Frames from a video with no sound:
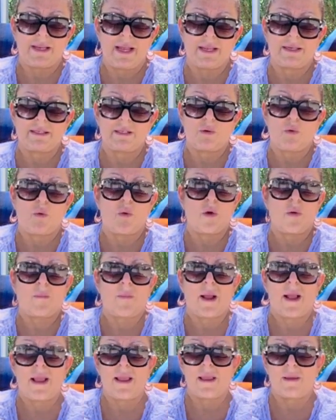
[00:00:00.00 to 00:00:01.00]
dent or
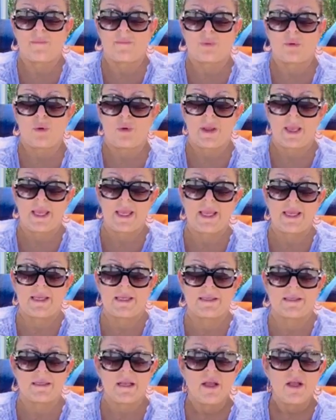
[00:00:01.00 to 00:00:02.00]
my
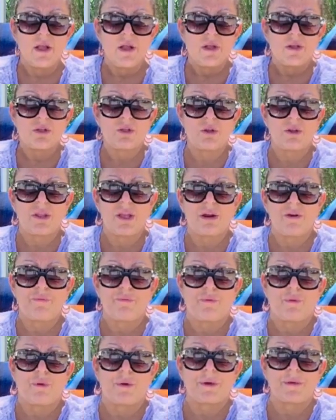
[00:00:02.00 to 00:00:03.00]
employees. So
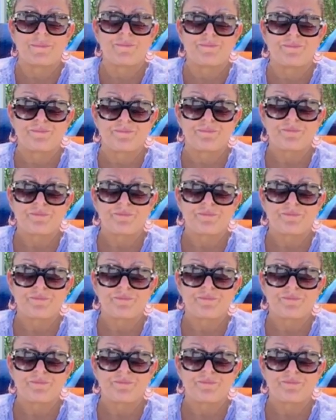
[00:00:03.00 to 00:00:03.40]
therefore,